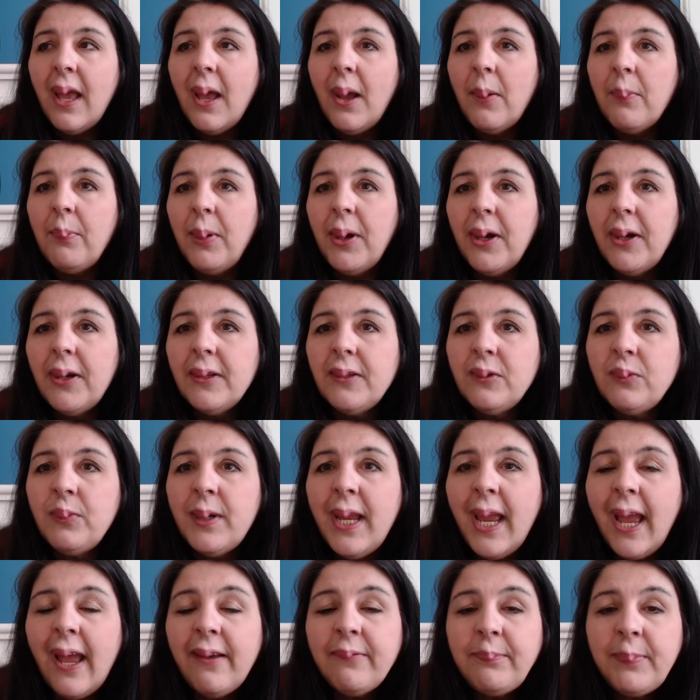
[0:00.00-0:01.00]
But we
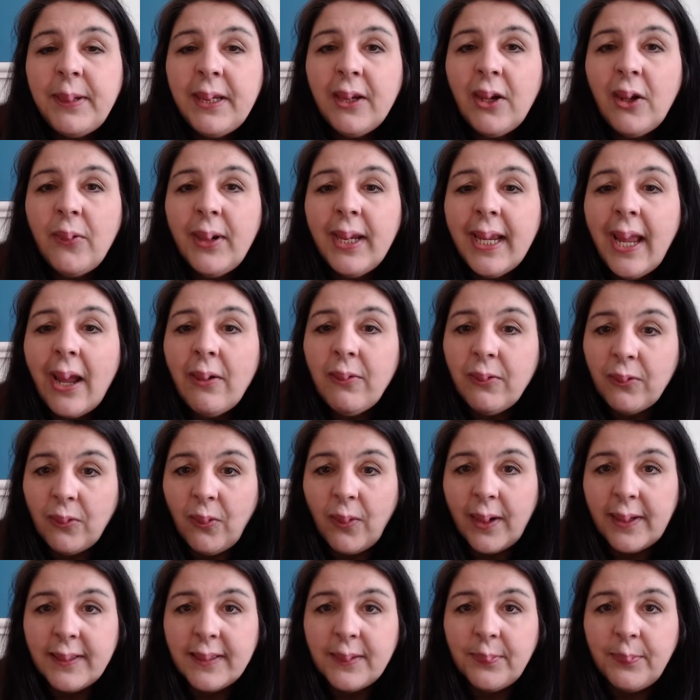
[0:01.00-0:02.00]
have been going out
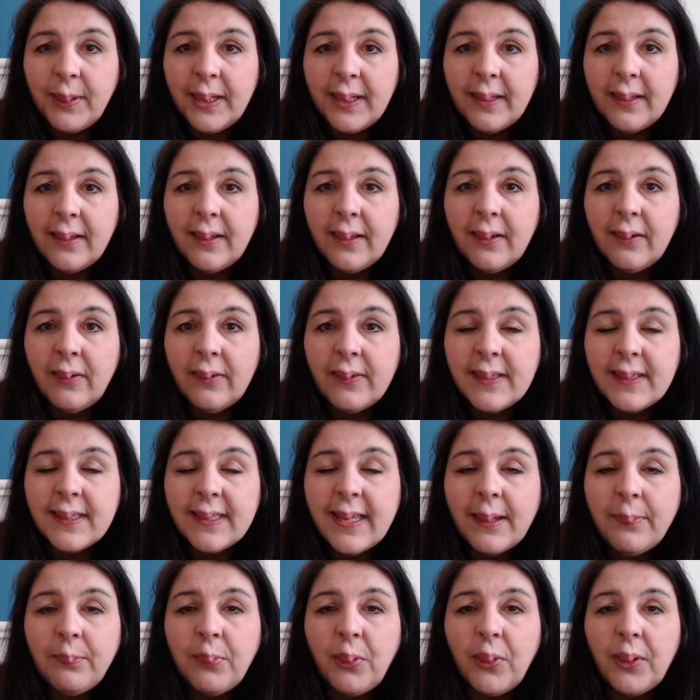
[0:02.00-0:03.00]
quite a bit at the
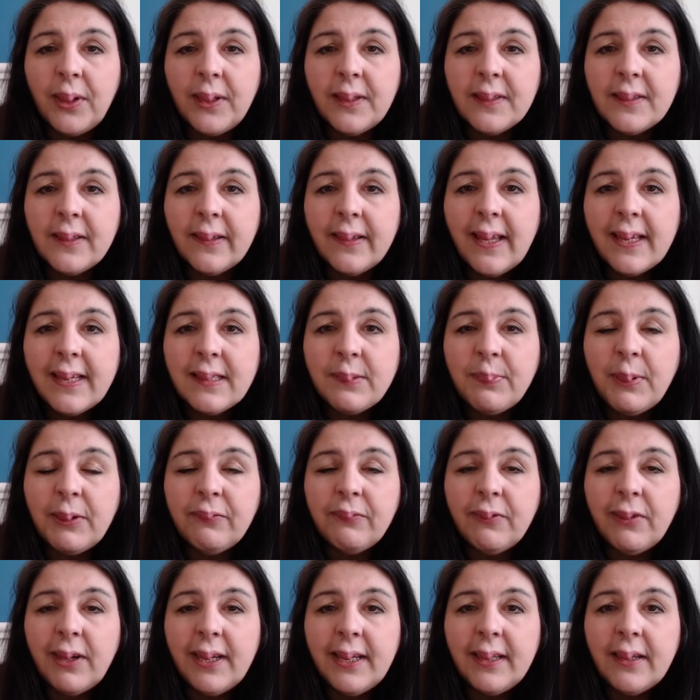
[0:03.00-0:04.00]
same point, so that's
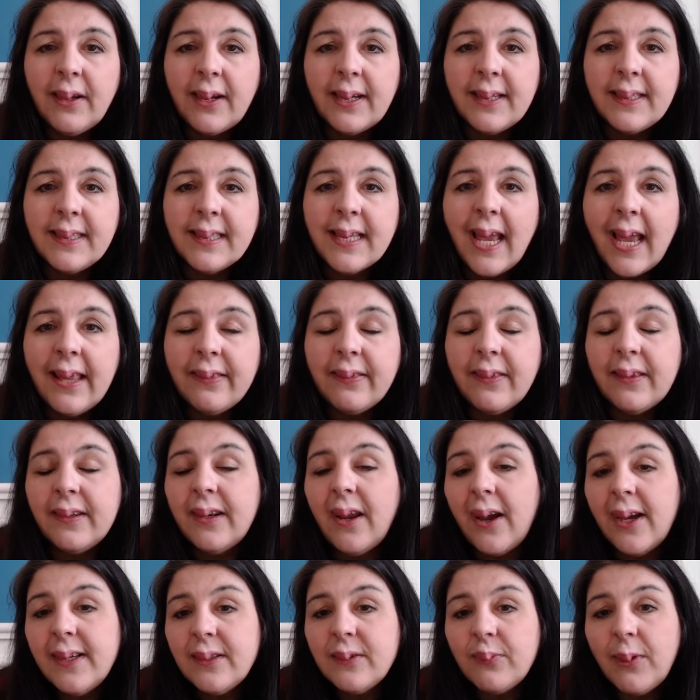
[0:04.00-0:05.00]
been really nice. And the
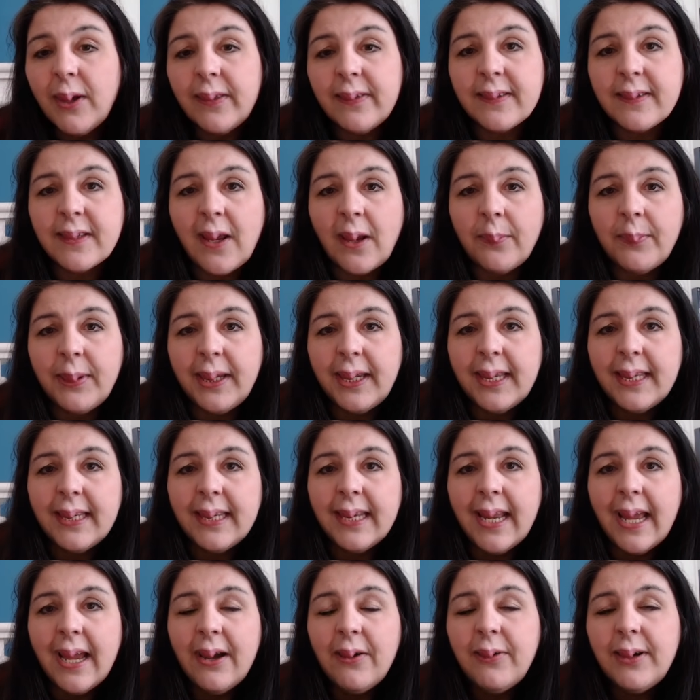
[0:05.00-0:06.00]
nice weather's coming in
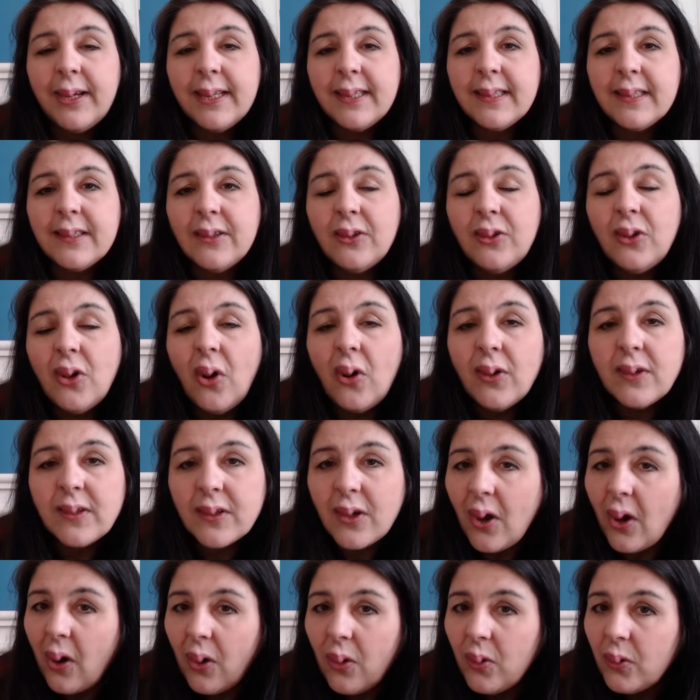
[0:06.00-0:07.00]
now. It's not as
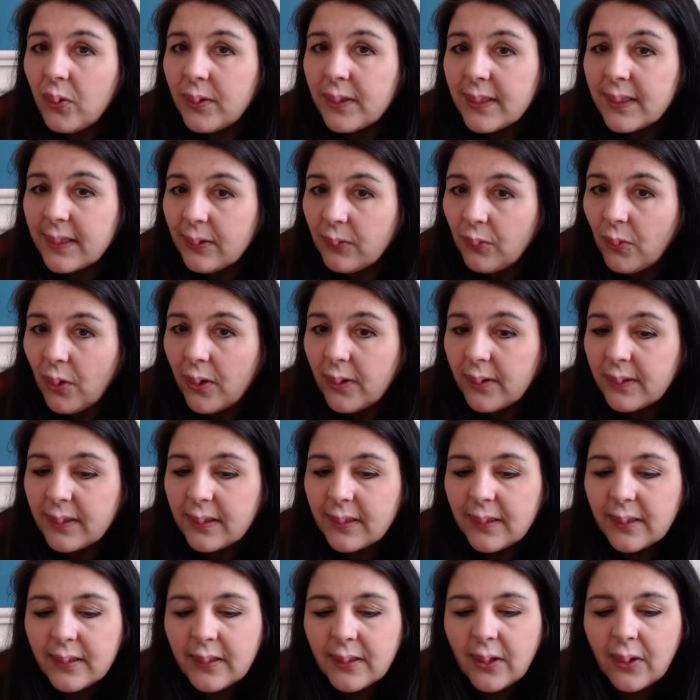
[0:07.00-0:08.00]
cold as it
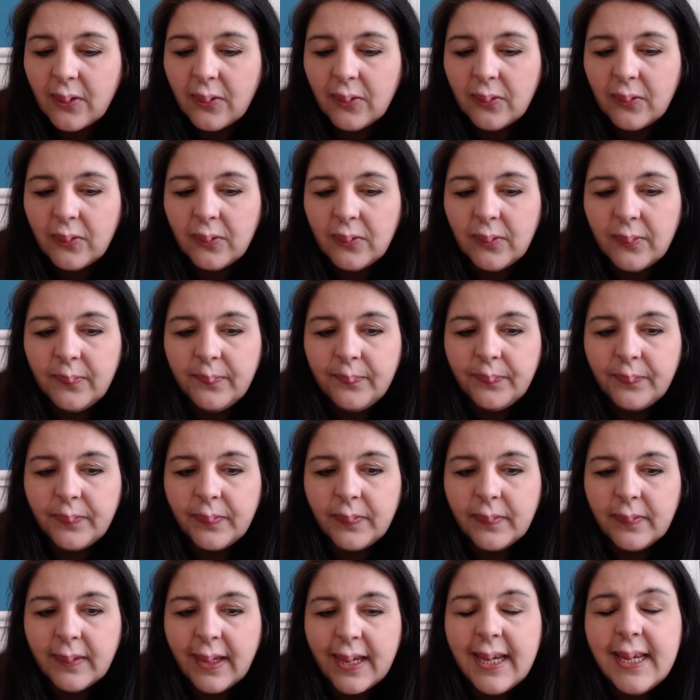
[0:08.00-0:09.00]
was, so
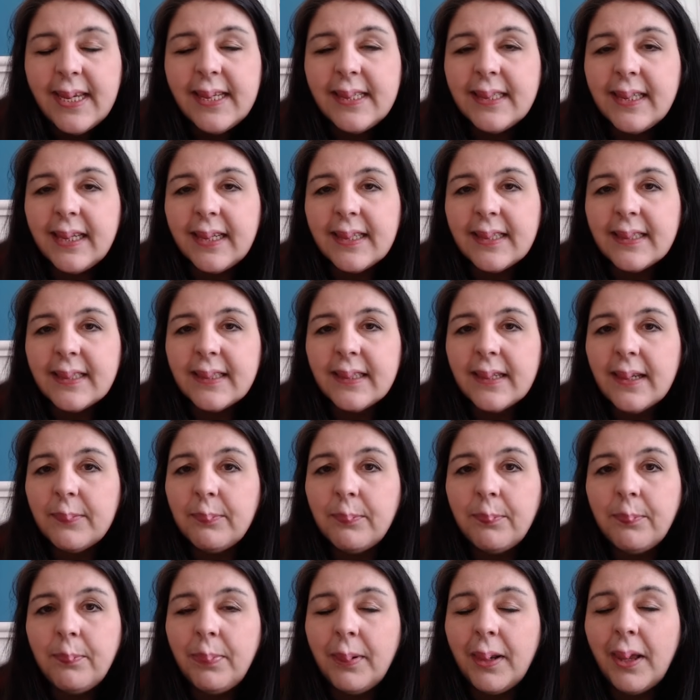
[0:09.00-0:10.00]
the heating
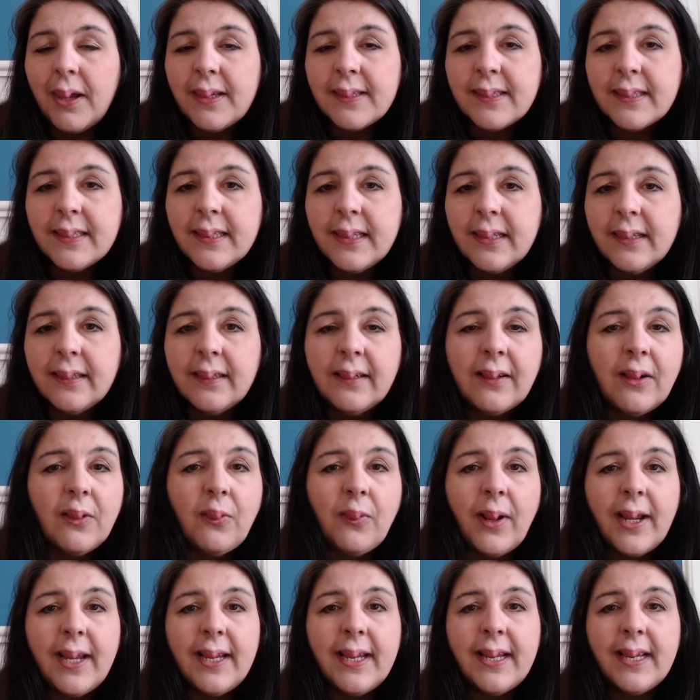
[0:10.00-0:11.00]
isn't blasting
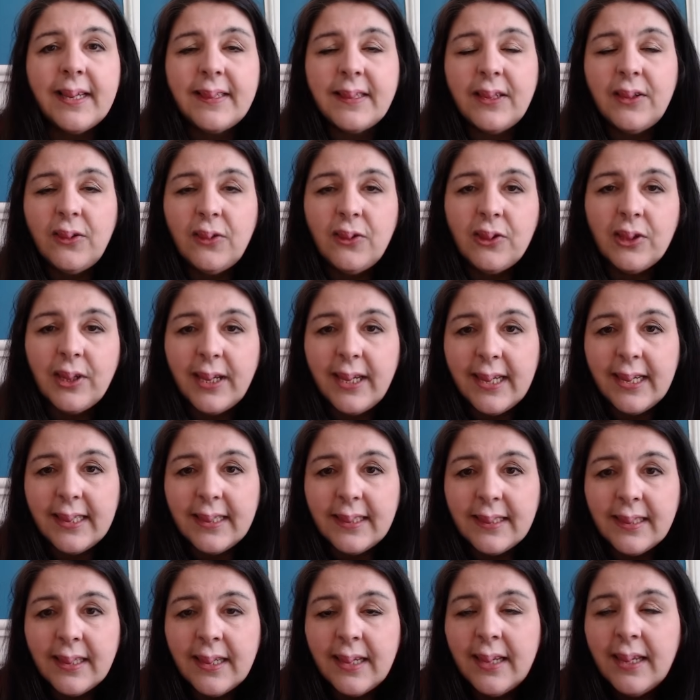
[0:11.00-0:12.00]
away as it usually
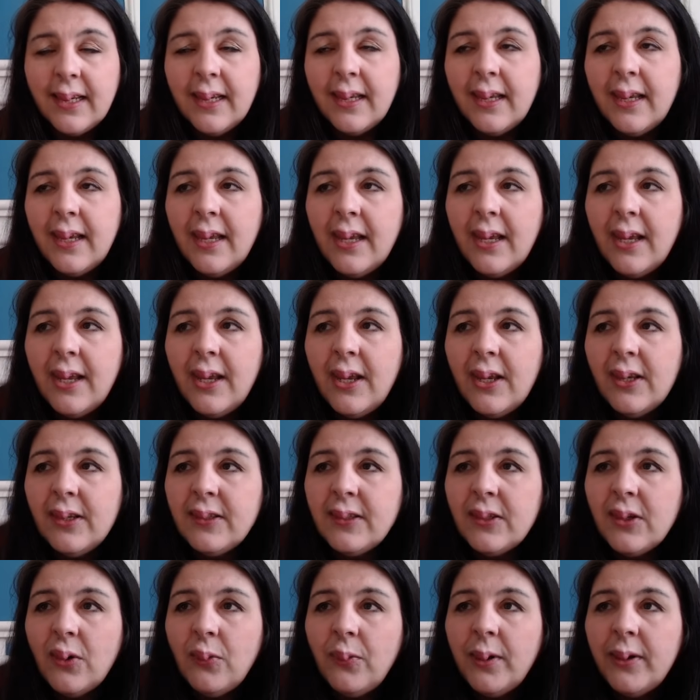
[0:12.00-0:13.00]
is.
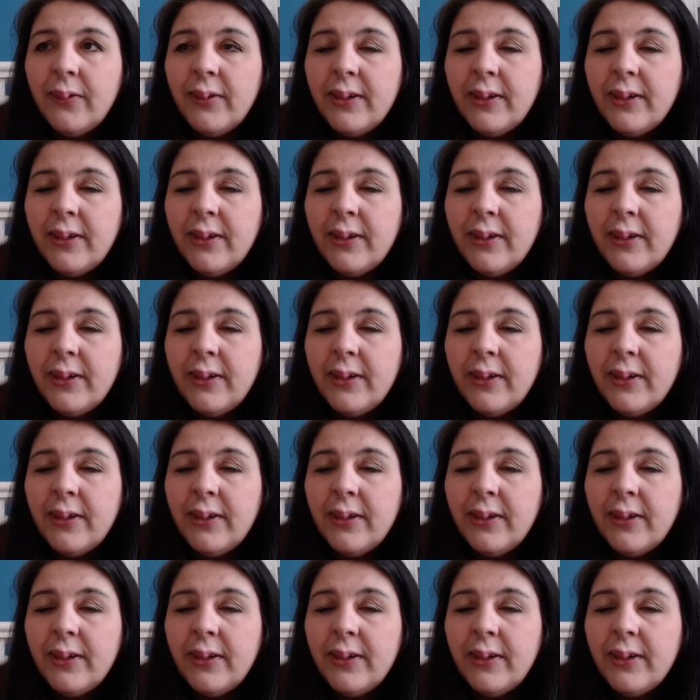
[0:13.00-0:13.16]
So we're